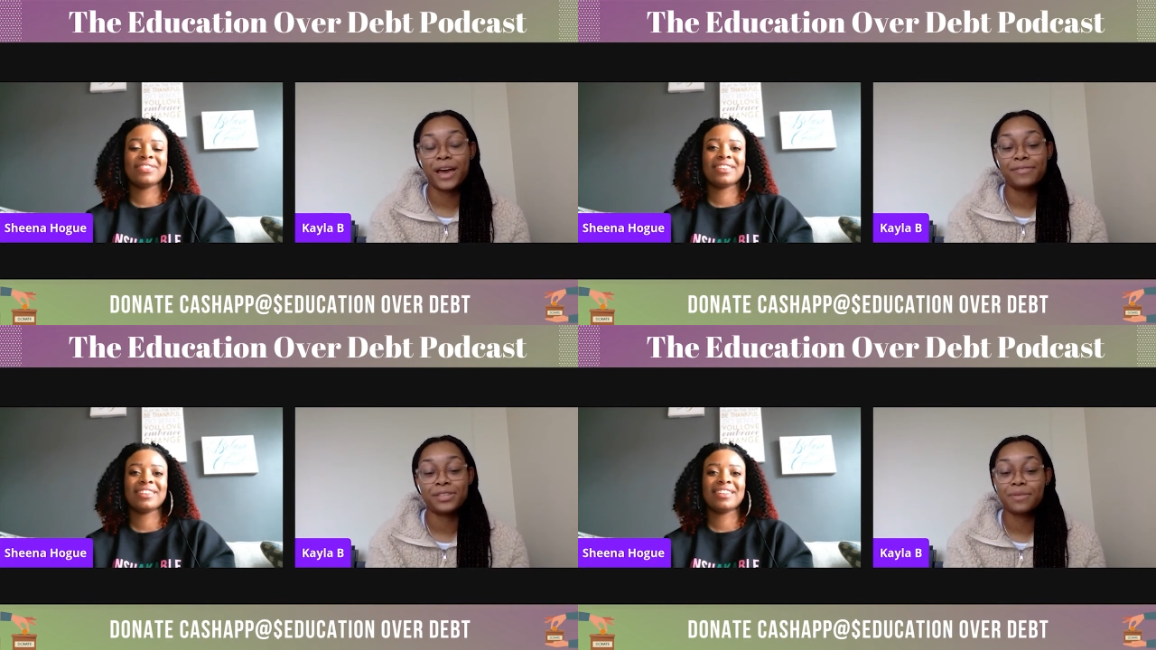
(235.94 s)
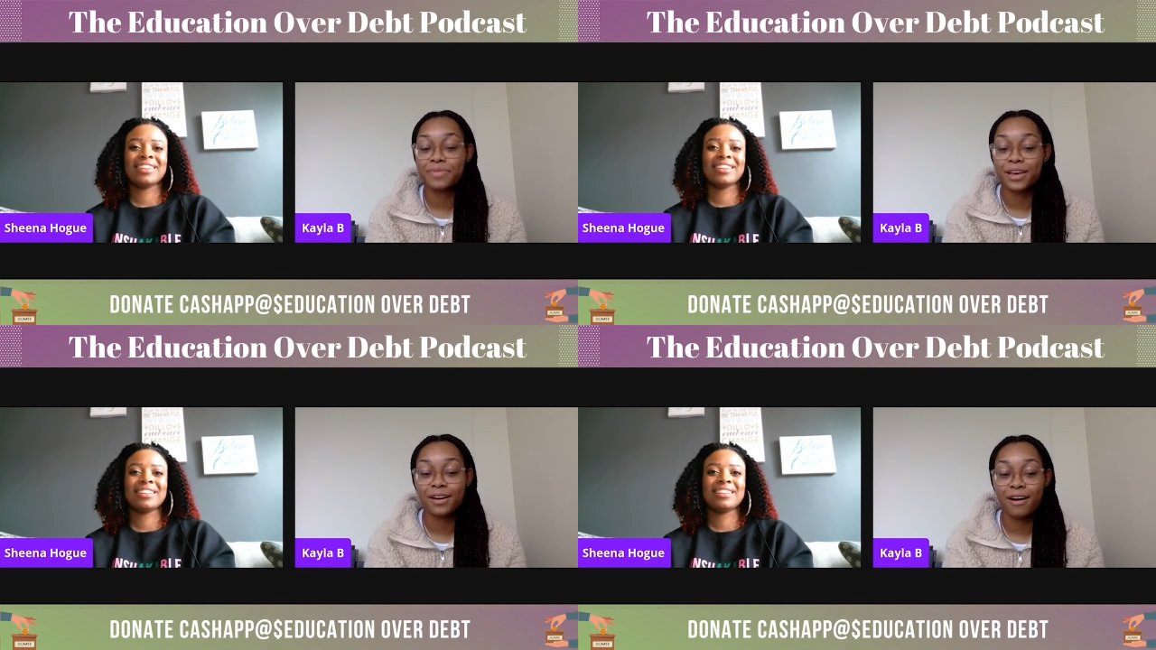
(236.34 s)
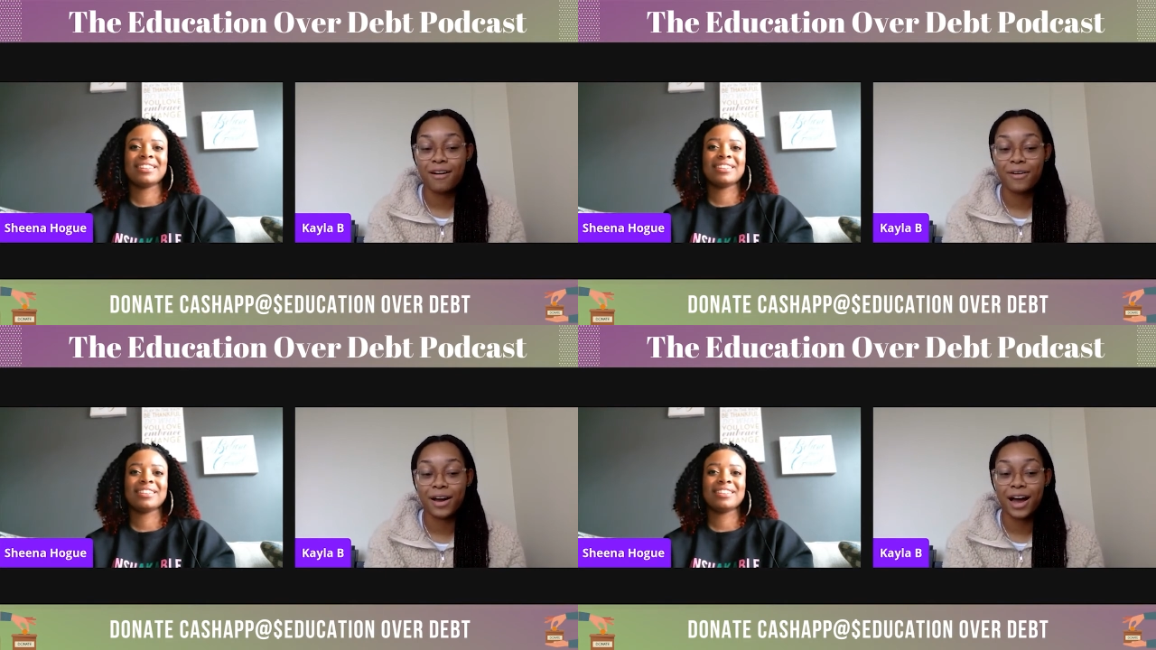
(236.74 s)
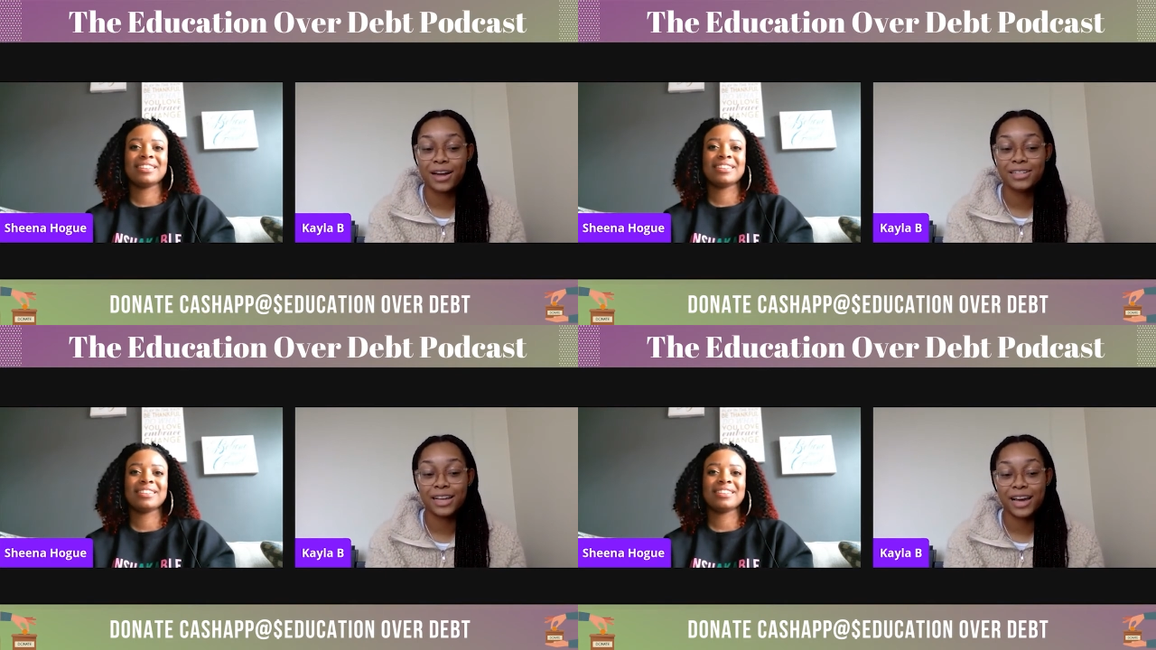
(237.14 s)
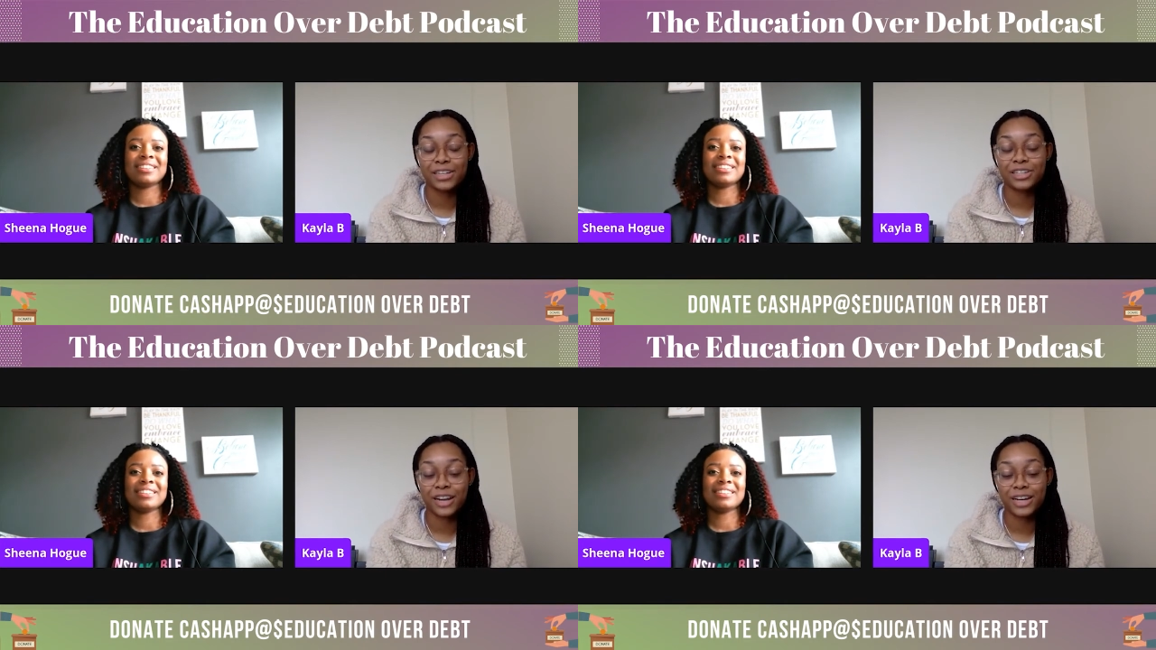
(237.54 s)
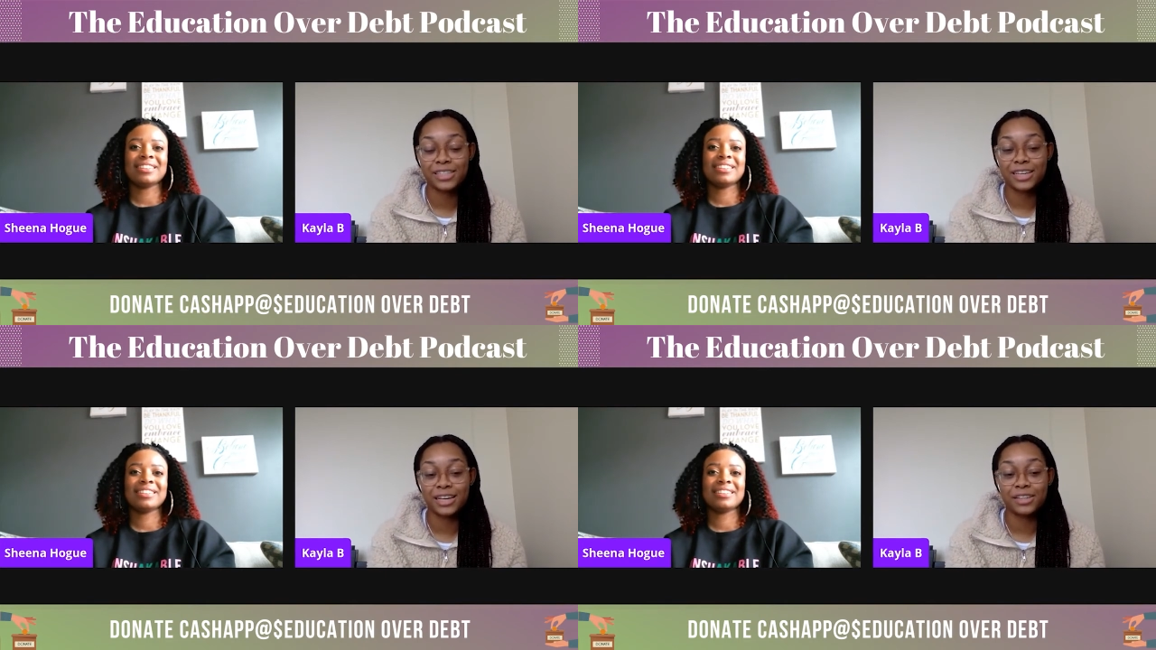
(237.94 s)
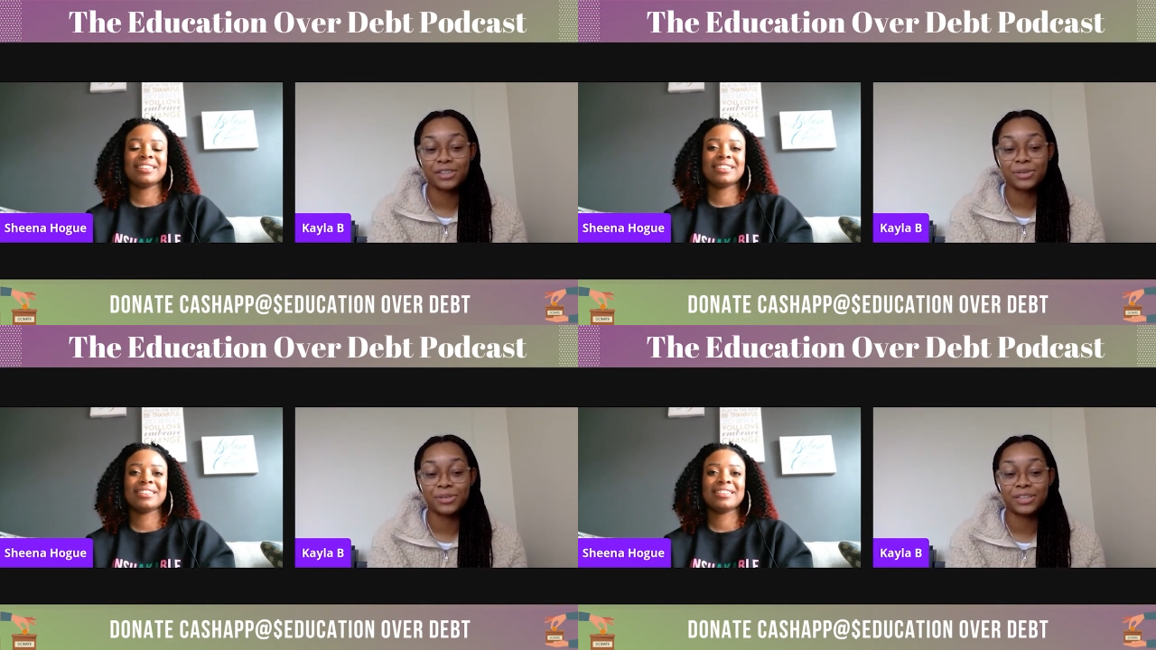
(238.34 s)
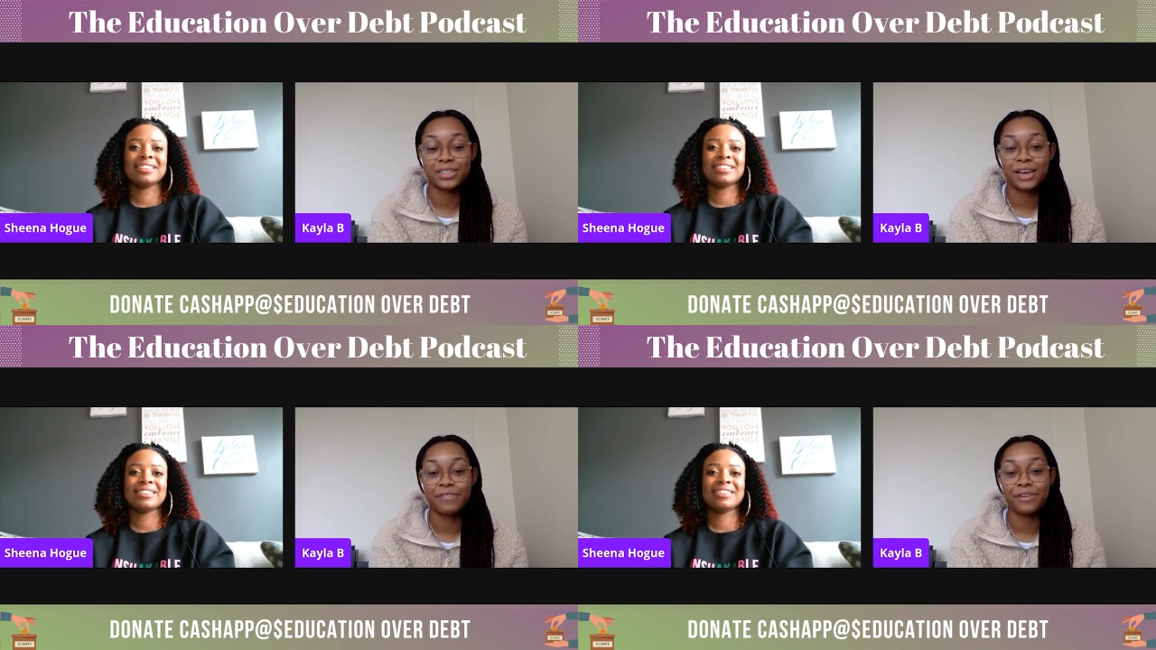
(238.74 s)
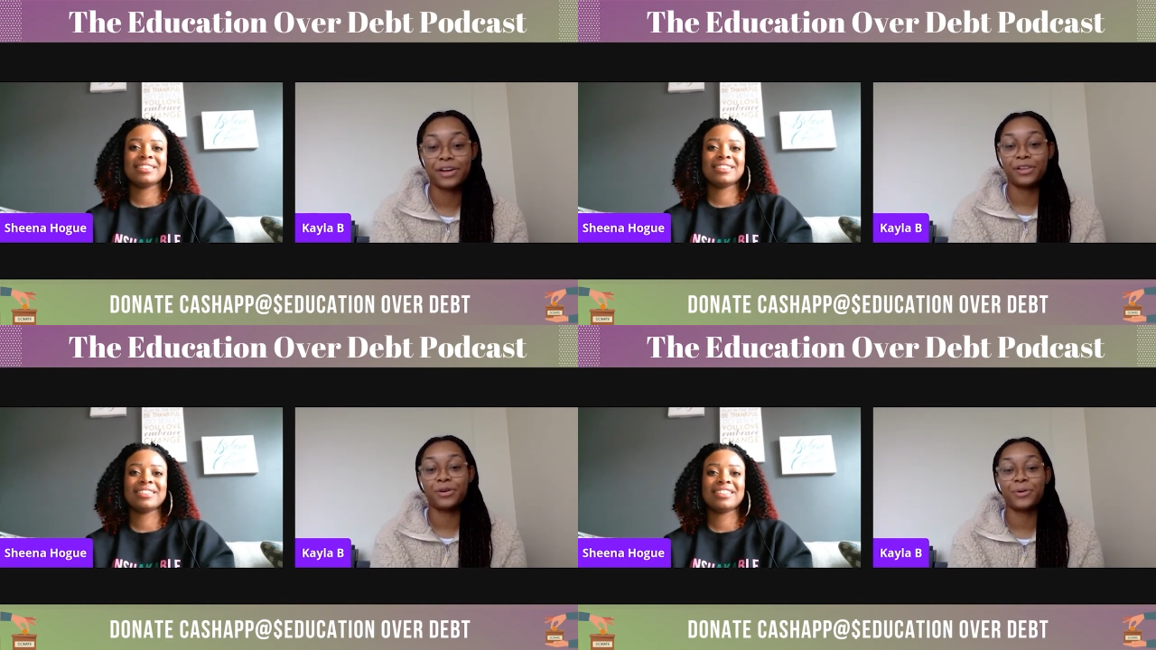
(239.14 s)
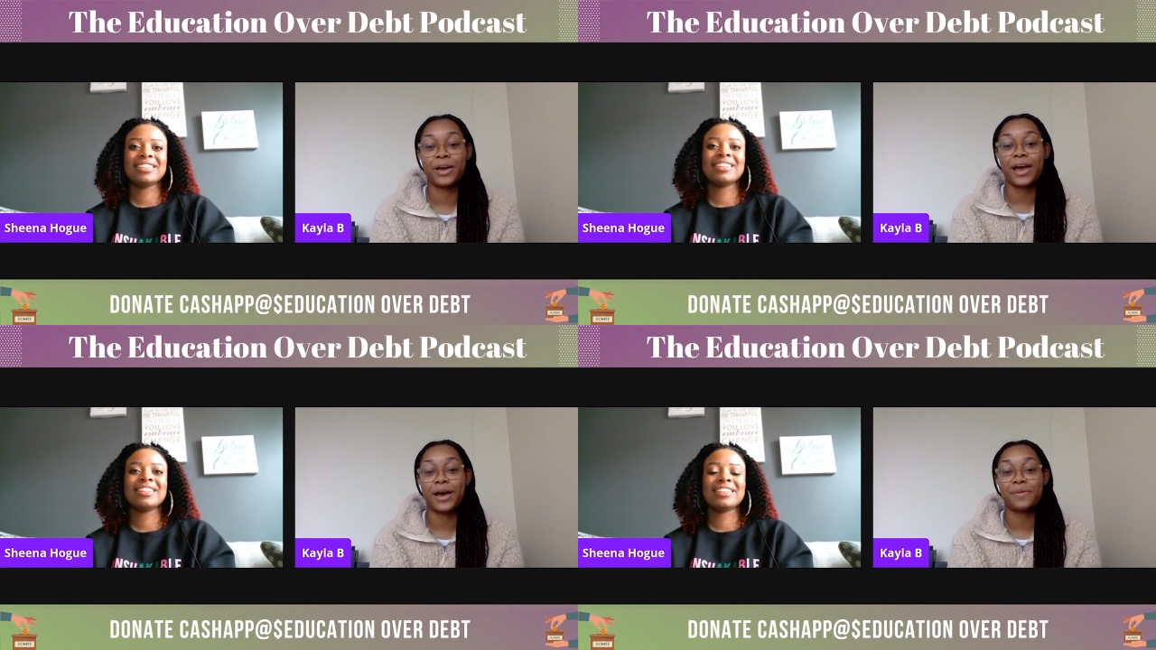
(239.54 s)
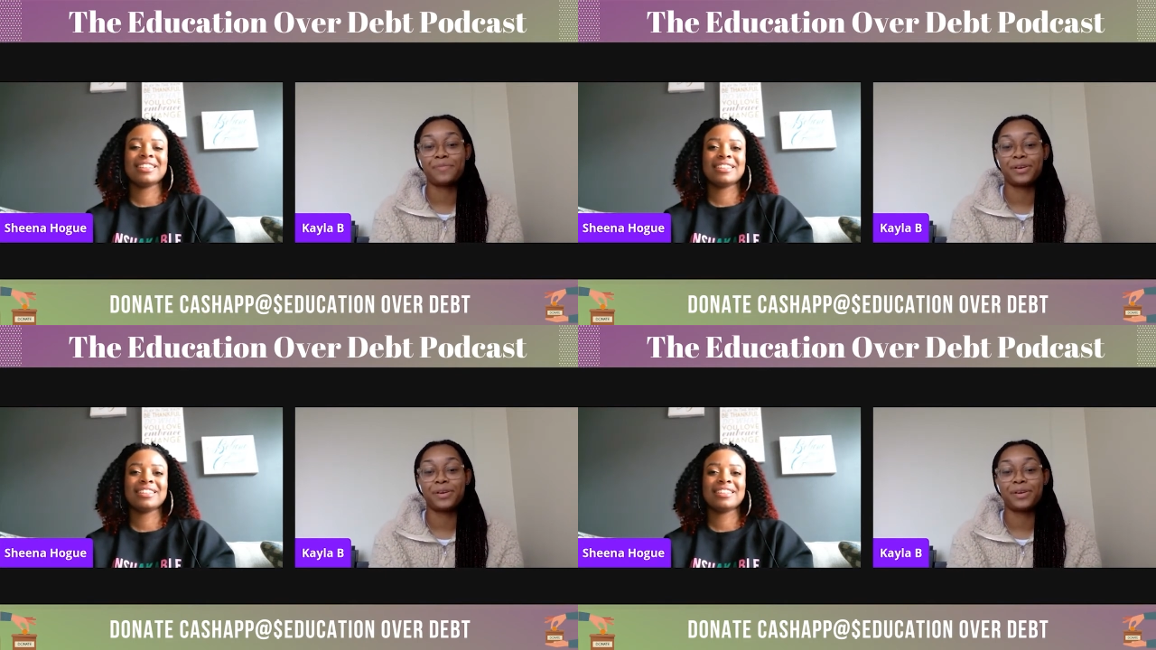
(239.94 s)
Speaker 1: have something called contact tracing through the Safer Illinois app.